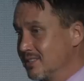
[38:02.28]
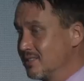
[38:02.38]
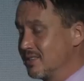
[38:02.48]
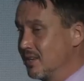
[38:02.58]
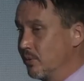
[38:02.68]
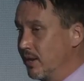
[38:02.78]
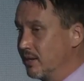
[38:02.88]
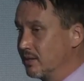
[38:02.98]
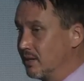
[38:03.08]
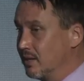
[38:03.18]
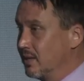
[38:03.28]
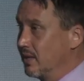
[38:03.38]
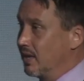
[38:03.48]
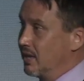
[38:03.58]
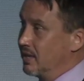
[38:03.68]
just theoretical.
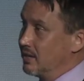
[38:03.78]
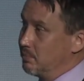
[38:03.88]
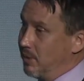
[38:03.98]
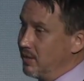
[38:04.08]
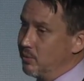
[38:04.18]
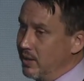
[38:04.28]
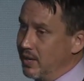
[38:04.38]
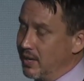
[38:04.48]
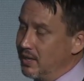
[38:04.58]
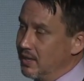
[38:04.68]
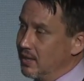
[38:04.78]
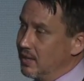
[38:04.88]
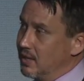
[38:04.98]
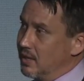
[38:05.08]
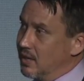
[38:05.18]
And by the way,
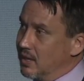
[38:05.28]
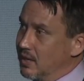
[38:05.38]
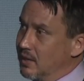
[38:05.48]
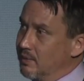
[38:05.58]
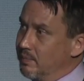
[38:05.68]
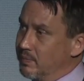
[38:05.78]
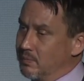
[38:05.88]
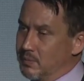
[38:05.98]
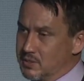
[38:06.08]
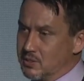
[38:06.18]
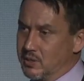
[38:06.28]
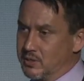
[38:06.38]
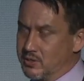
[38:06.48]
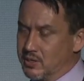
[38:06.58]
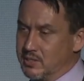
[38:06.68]
Minnesota
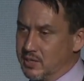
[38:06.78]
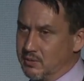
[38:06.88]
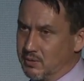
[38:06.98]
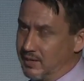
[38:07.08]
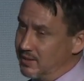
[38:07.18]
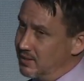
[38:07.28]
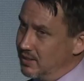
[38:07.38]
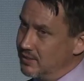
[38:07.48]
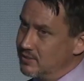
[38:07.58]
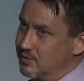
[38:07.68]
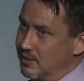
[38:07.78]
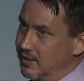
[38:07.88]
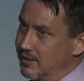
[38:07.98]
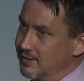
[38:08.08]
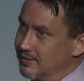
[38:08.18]
Attorney General, I think
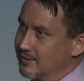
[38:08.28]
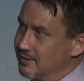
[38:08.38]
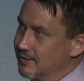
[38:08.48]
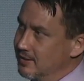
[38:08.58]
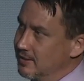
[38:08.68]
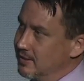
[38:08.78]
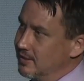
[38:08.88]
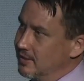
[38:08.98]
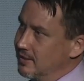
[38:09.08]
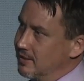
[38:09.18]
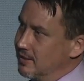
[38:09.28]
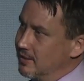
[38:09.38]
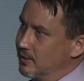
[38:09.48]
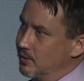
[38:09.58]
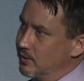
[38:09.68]
yesterday
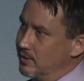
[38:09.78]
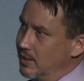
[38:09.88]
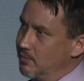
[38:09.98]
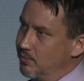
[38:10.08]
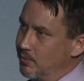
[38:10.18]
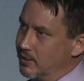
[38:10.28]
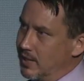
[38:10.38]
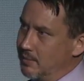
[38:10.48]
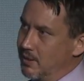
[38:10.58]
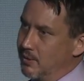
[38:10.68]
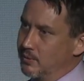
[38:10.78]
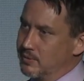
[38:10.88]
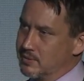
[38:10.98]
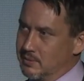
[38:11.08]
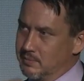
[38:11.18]
or the day before, came out
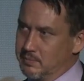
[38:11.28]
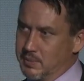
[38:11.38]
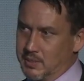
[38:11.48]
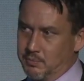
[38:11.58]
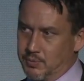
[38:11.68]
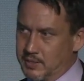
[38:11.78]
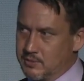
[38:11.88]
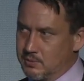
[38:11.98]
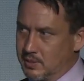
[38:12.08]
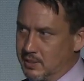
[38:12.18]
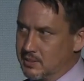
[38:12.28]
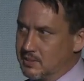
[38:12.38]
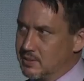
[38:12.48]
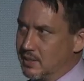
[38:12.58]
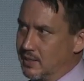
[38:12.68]
with some big press
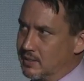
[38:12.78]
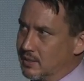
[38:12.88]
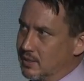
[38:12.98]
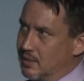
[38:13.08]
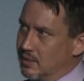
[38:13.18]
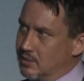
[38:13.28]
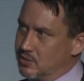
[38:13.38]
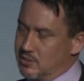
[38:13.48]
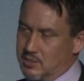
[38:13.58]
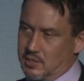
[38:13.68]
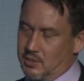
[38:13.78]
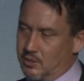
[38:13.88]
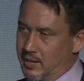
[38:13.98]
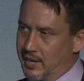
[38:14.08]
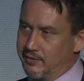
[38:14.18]
release that she's going to
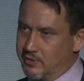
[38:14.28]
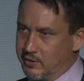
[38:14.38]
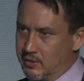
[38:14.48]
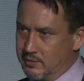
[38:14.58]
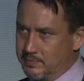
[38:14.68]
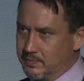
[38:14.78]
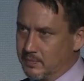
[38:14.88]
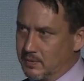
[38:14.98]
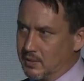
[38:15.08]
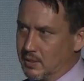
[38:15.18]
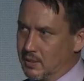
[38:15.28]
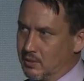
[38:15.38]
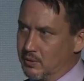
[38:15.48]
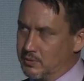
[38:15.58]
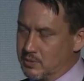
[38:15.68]
go after
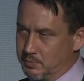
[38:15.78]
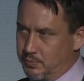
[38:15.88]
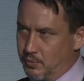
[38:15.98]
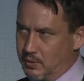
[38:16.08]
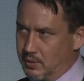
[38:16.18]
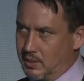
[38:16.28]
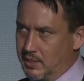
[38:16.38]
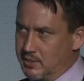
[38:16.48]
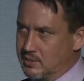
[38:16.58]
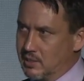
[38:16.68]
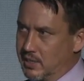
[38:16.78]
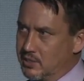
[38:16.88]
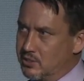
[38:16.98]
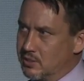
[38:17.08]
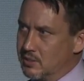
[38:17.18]
or support
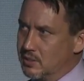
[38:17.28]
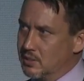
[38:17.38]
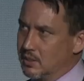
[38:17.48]
legislation